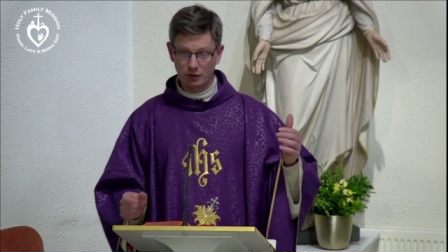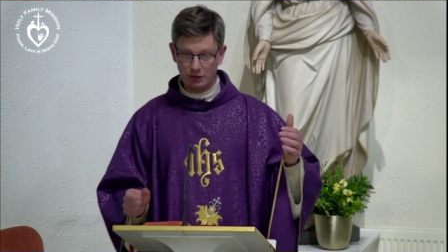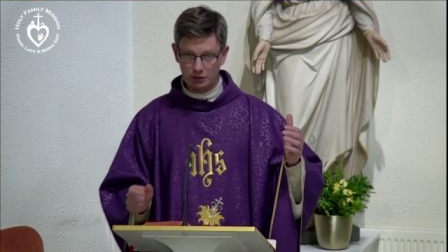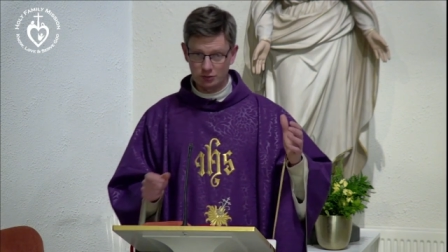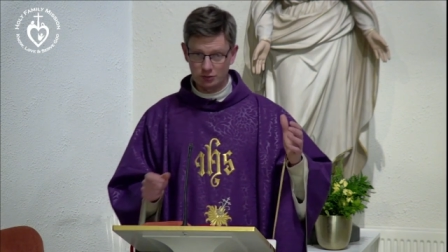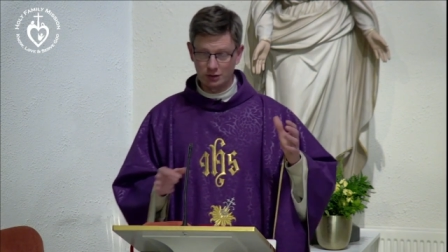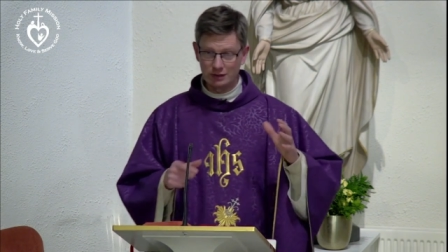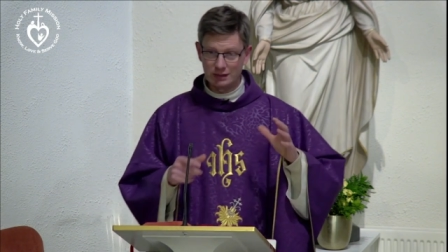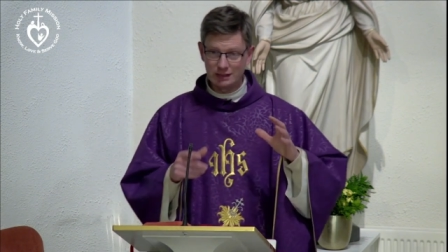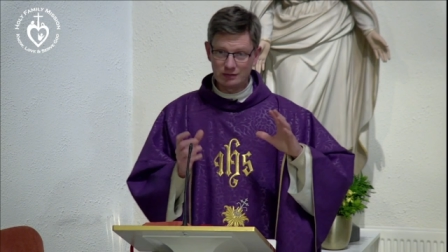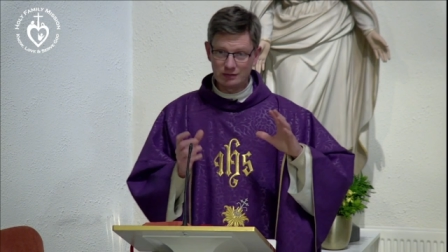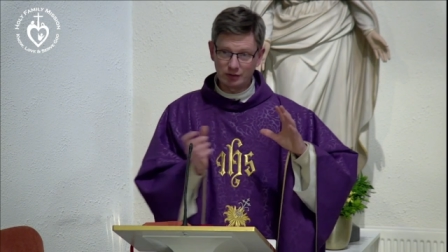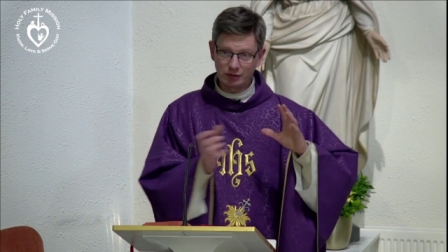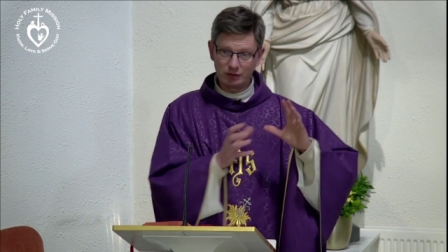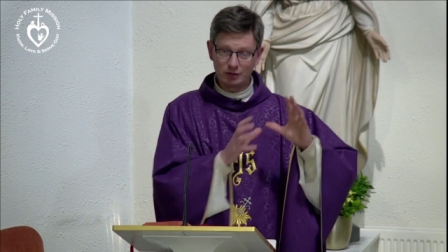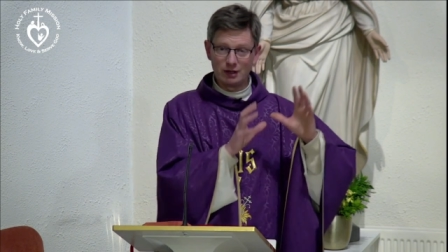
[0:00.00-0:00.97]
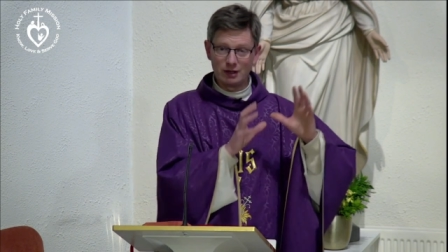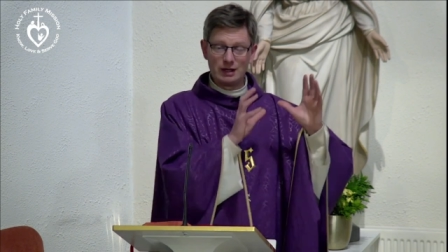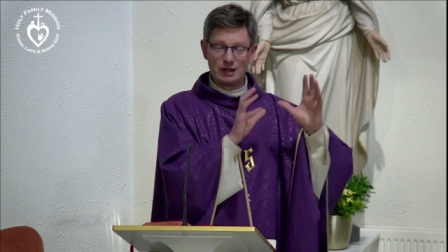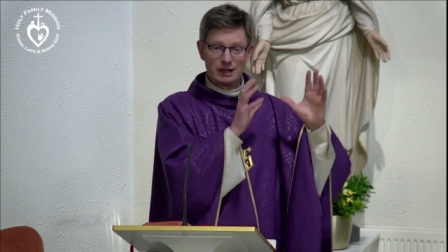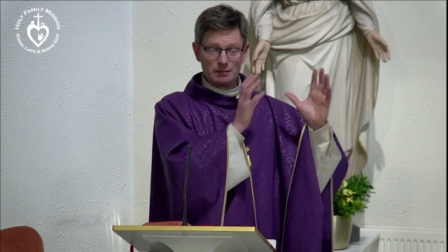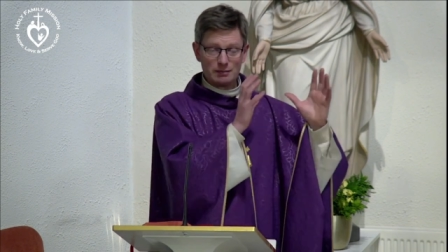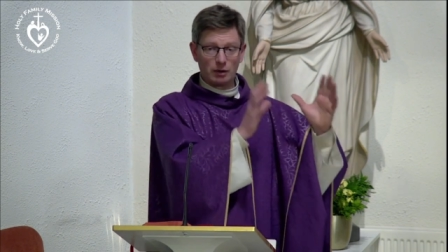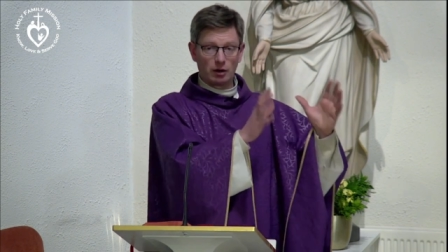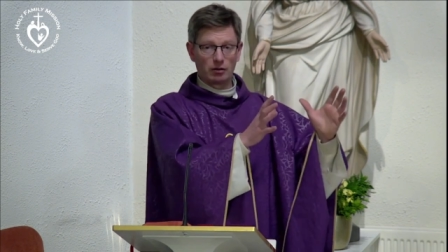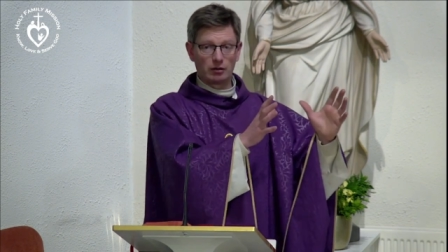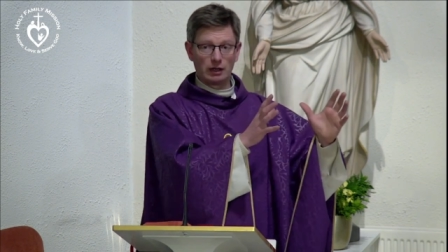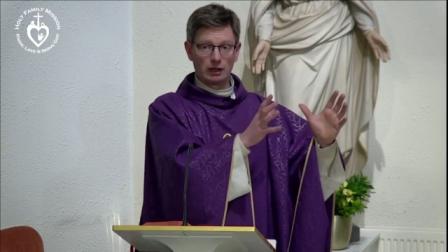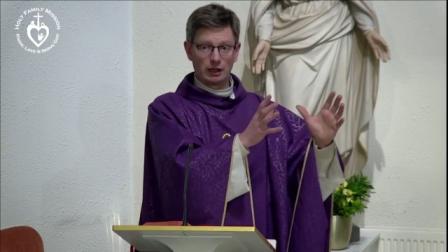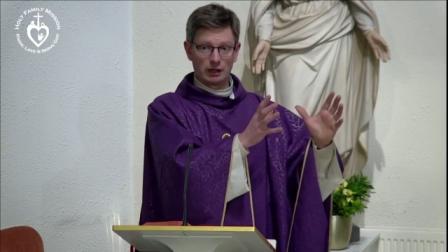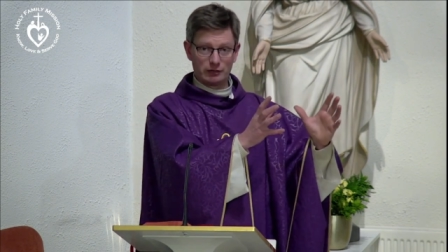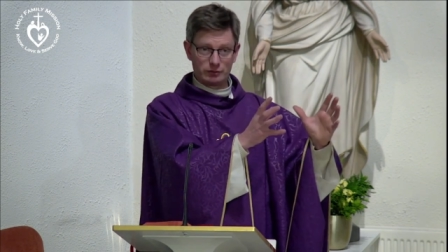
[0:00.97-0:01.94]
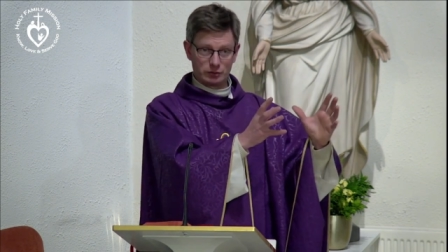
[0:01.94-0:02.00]
So to leave their immoral
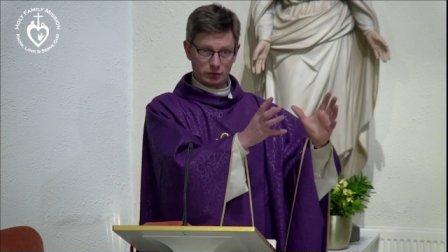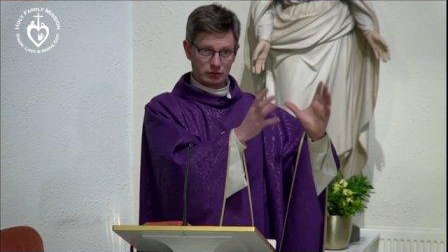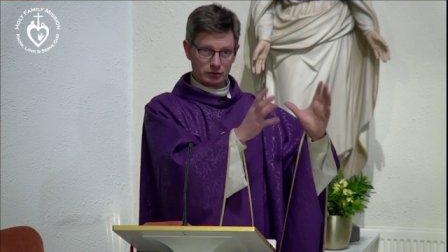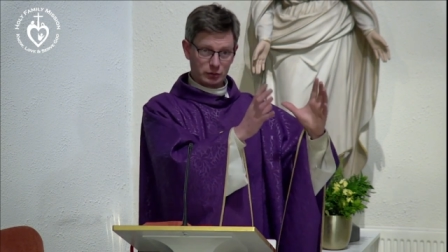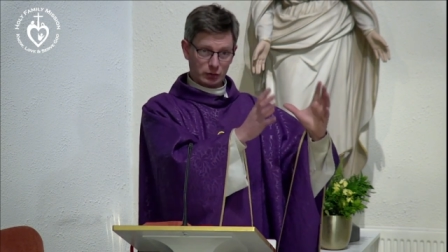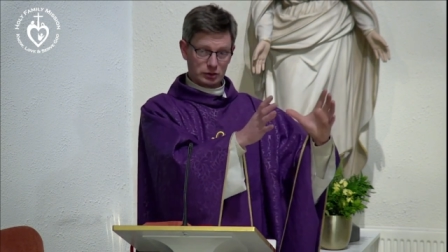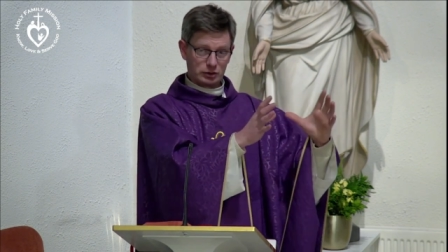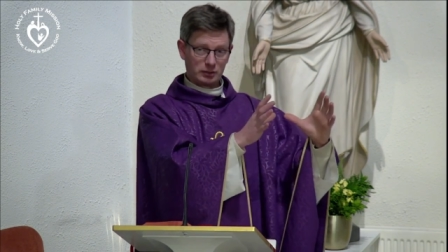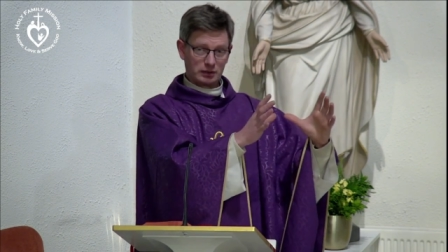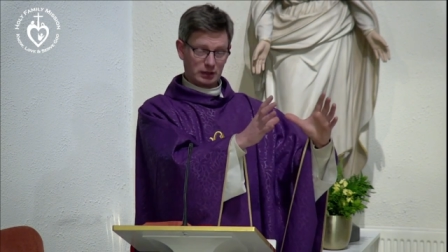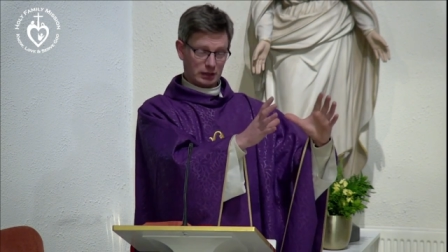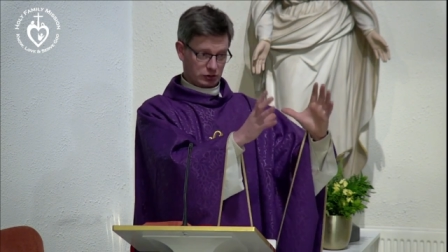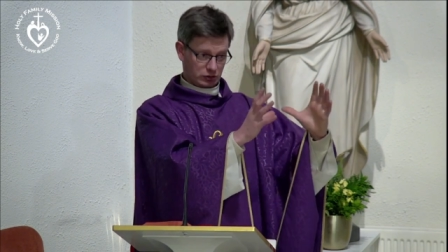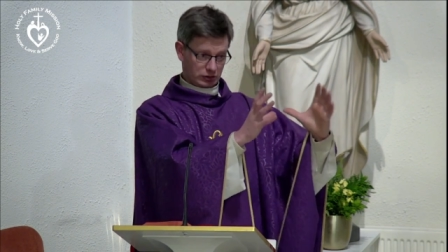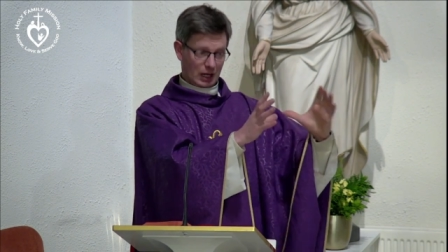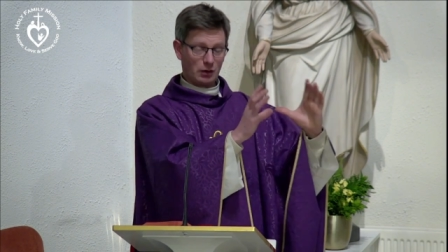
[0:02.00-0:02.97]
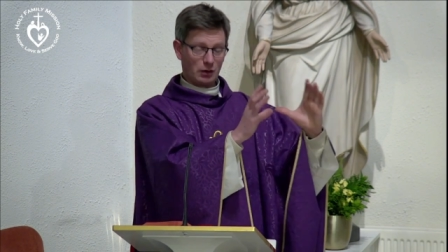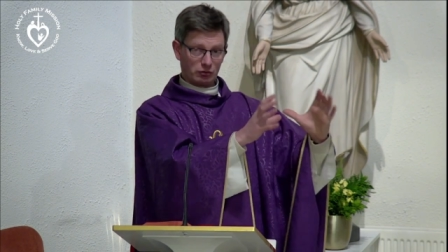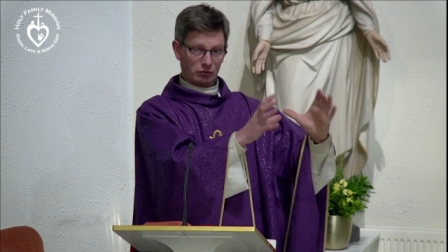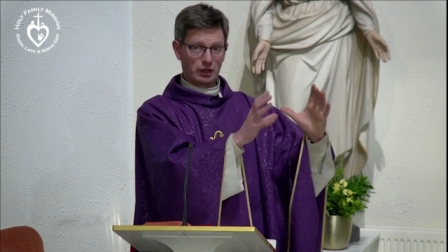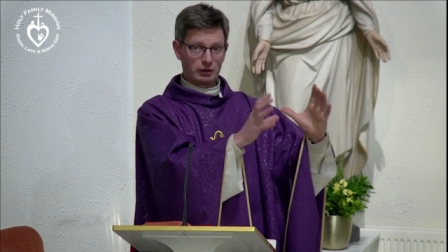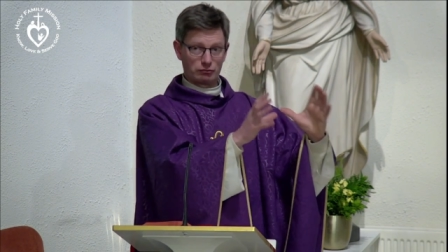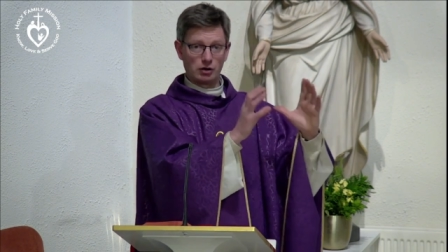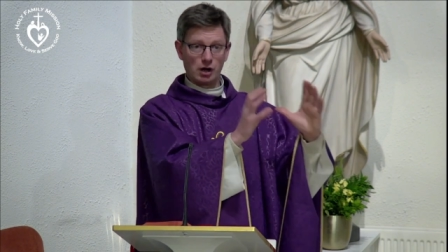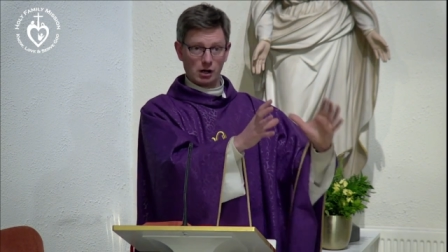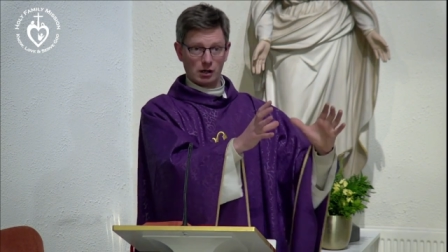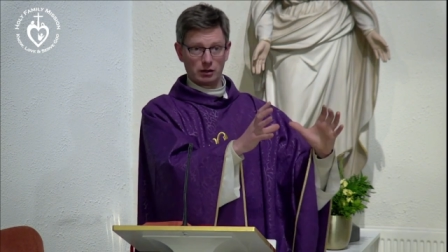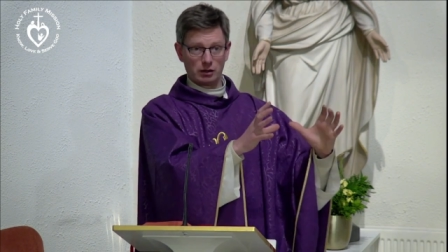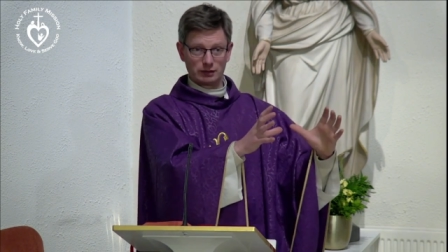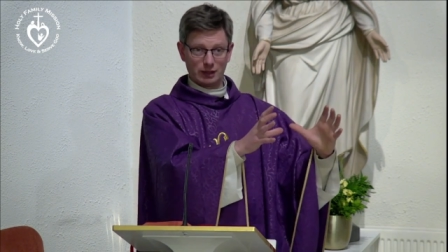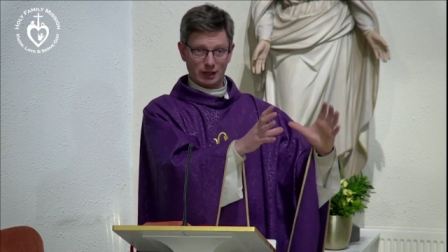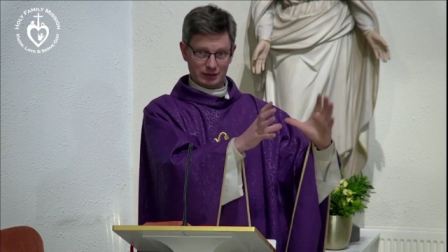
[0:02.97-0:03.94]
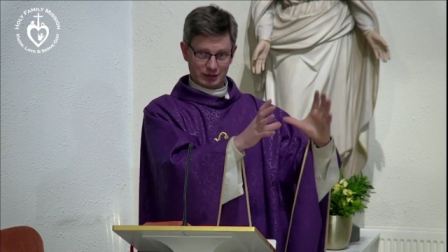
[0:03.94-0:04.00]
life. So they're doing something that's just outright wrong.
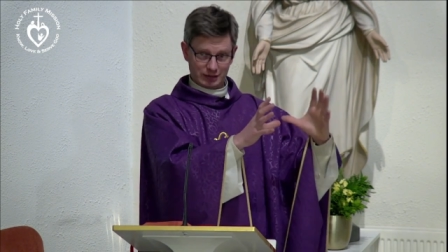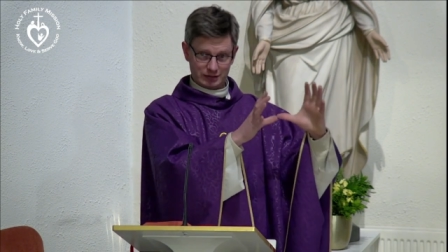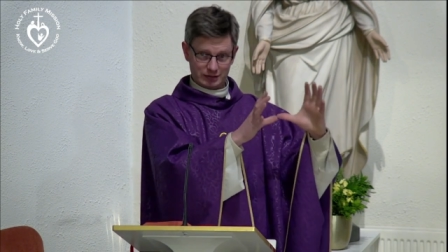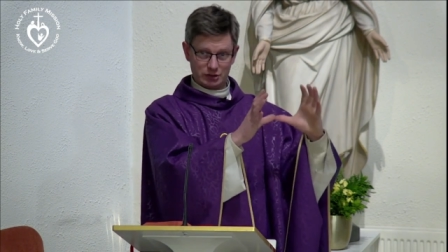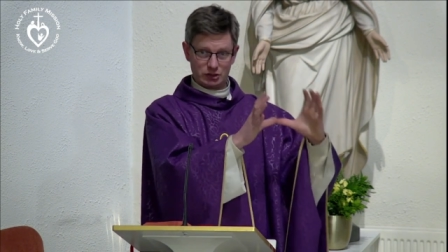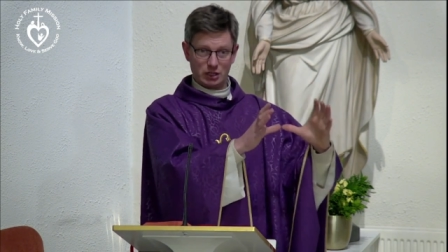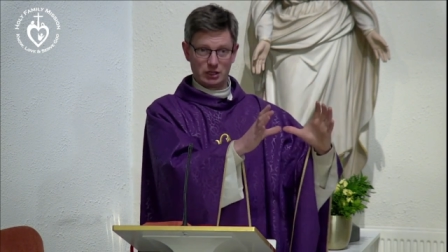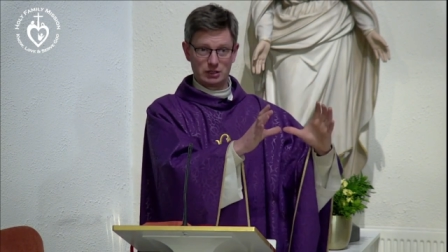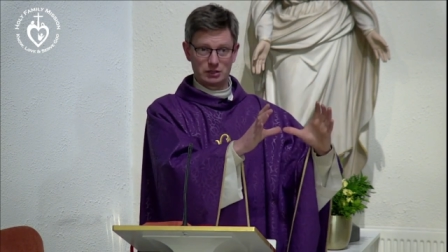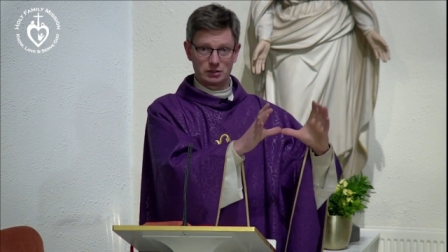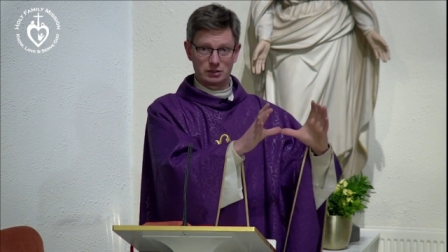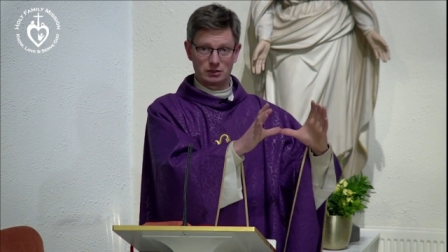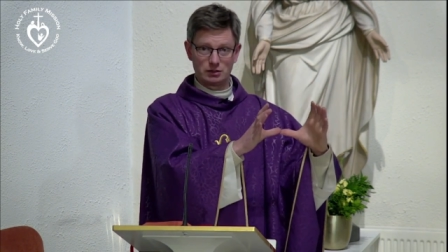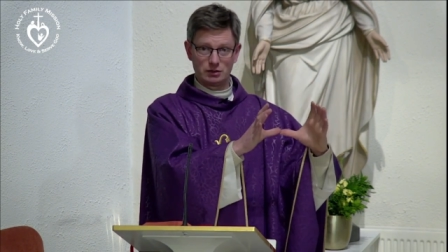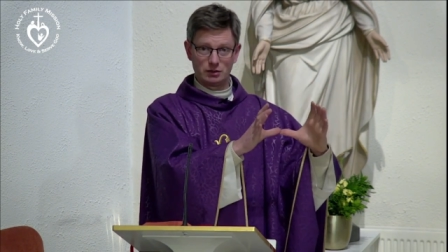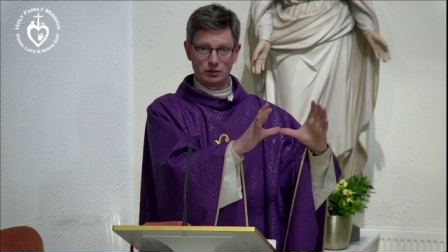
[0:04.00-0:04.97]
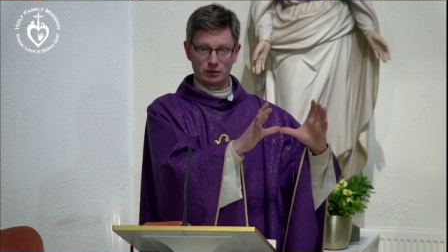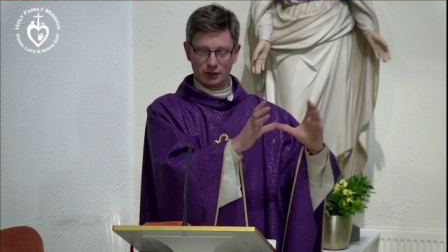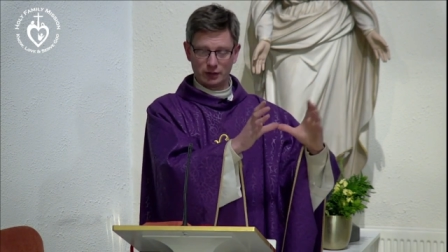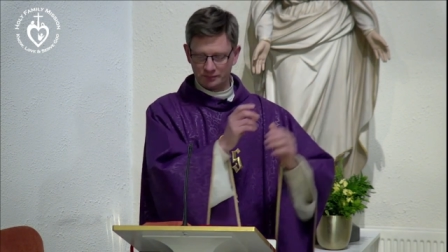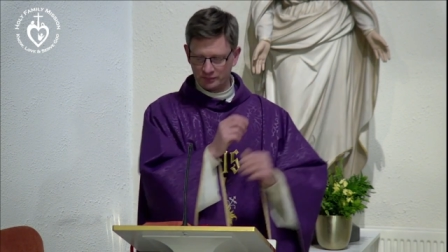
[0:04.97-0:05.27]
That needs to change. Okay?